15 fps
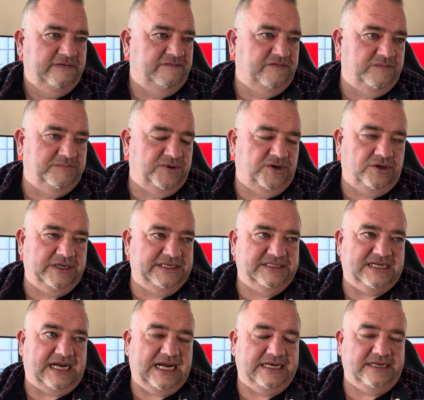football
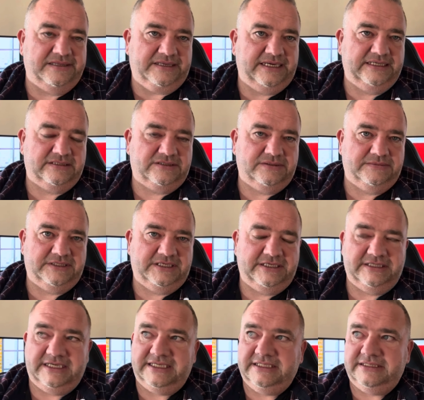insider things or something
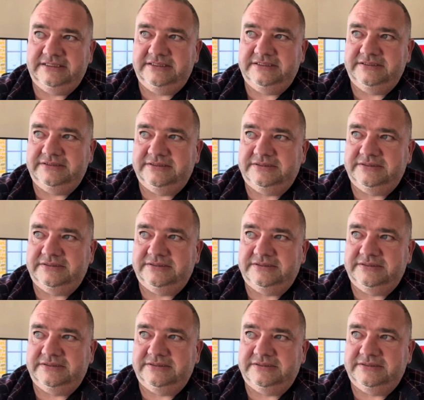like that, you know.